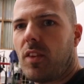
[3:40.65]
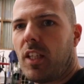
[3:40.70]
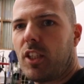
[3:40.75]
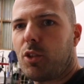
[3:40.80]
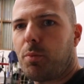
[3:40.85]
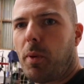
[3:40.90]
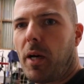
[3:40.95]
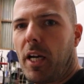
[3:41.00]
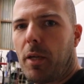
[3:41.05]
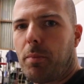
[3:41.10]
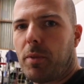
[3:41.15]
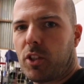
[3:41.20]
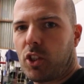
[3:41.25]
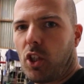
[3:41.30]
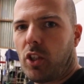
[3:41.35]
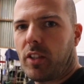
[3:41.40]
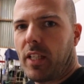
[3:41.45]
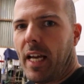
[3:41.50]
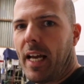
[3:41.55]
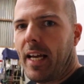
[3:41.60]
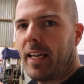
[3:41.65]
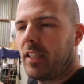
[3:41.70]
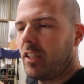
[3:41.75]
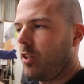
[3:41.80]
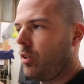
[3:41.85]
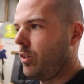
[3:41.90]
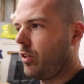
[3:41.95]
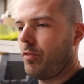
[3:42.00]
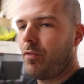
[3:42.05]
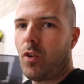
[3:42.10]
This pipe has got the
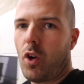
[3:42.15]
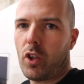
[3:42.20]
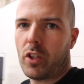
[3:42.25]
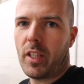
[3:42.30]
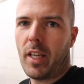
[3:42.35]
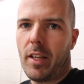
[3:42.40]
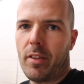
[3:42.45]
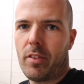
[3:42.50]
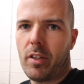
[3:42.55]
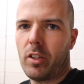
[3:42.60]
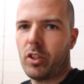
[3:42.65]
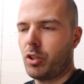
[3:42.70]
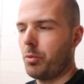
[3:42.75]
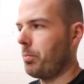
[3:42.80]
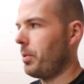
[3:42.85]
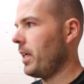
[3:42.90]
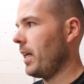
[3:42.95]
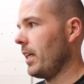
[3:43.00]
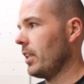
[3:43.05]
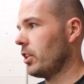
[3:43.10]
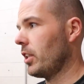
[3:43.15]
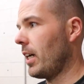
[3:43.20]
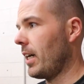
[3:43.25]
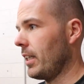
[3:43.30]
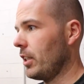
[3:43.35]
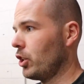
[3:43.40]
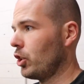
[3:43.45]
handle the 48,000 psi,